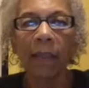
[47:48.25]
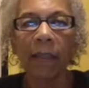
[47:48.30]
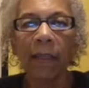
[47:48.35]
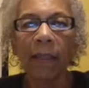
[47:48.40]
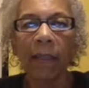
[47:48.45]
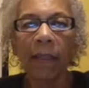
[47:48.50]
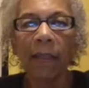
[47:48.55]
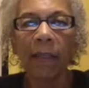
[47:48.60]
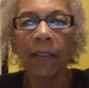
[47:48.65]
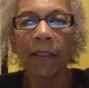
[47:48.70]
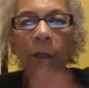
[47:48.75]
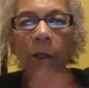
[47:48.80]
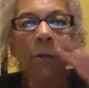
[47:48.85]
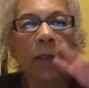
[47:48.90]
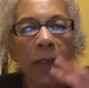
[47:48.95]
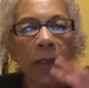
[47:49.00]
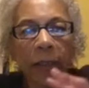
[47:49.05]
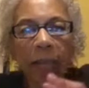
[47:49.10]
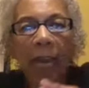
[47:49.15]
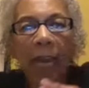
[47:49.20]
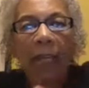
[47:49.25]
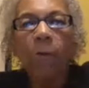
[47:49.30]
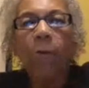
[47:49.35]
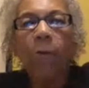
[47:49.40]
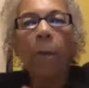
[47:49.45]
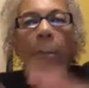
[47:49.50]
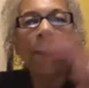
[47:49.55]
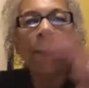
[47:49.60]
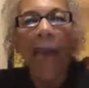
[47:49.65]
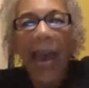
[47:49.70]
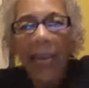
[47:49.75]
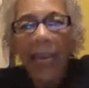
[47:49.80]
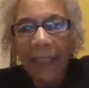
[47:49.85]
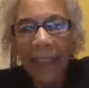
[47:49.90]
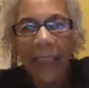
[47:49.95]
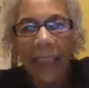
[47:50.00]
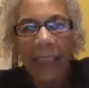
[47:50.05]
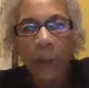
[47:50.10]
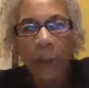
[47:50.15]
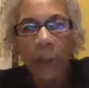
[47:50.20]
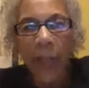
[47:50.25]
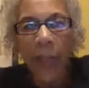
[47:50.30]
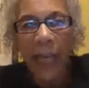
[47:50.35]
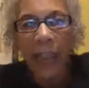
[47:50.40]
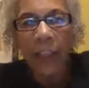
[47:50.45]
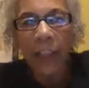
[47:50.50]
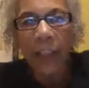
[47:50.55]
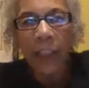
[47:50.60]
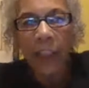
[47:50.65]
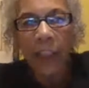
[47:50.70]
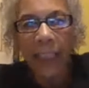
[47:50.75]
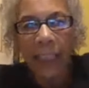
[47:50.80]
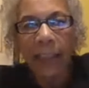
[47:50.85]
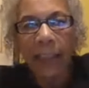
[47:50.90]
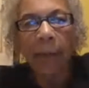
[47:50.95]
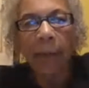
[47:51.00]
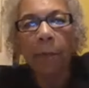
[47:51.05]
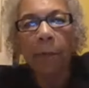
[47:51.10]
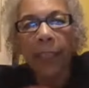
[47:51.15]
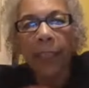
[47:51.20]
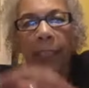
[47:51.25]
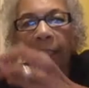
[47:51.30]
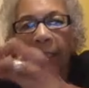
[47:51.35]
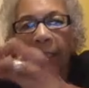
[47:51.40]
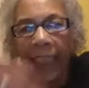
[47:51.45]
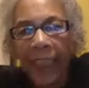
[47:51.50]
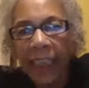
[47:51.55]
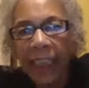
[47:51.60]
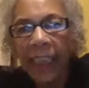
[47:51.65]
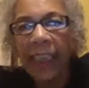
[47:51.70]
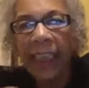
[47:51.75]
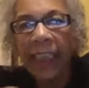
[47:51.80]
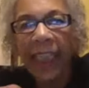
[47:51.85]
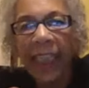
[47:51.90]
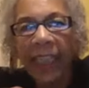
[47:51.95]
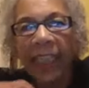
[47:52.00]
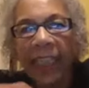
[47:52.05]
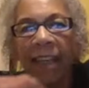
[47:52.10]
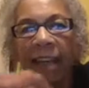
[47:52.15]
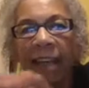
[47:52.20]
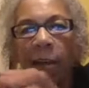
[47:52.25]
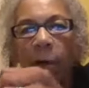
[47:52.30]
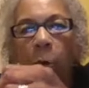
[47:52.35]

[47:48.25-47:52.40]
Mm-hmm. So it's kind of, we're back to internationalism, but dealing